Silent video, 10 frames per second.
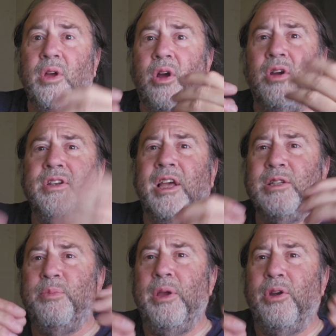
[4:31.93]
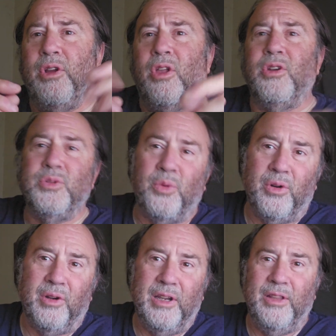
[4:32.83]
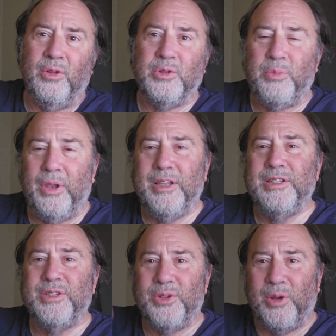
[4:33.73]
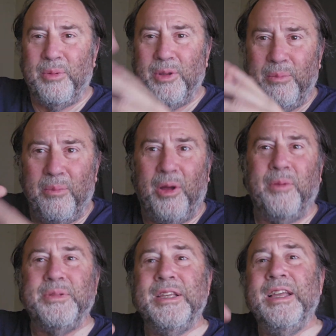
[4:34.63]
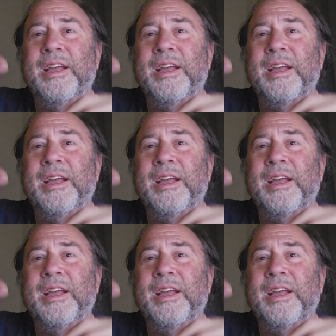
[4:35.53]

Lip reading: Our taxpayer dollars were in those planes, dropping them bombs,